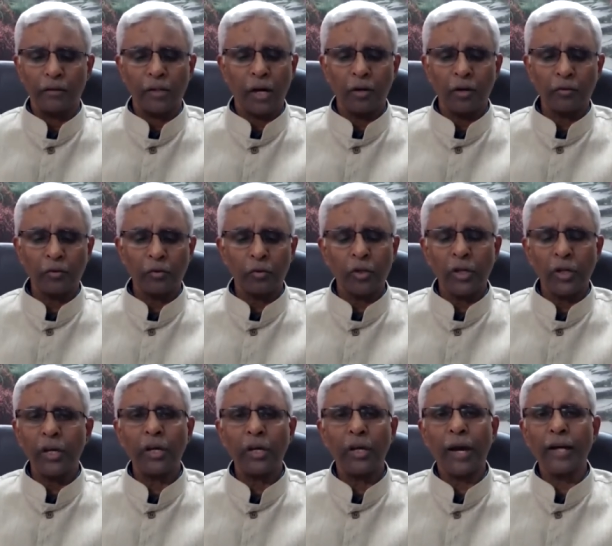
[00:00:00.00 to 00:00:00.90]
Now,
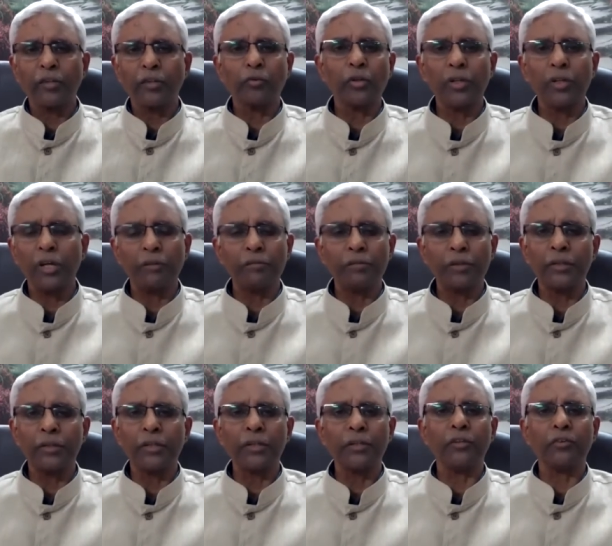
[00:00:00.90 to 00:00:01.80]
today, actually,
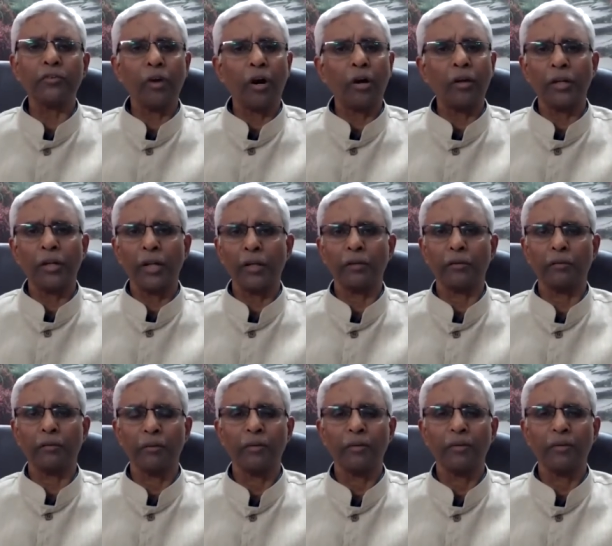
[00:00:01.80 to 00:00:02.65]
everything is online.